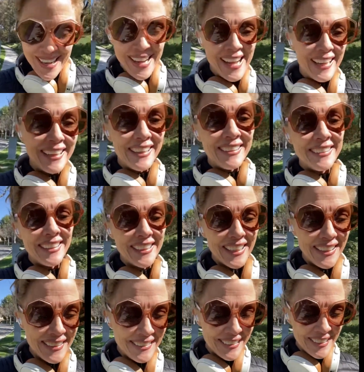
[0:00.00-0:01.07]
And
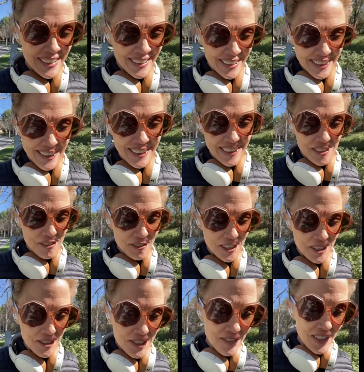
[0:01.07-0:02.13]
again, for
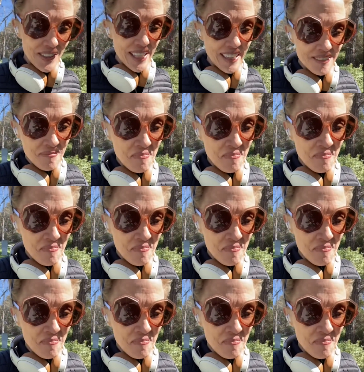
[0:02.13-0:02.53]
those of you that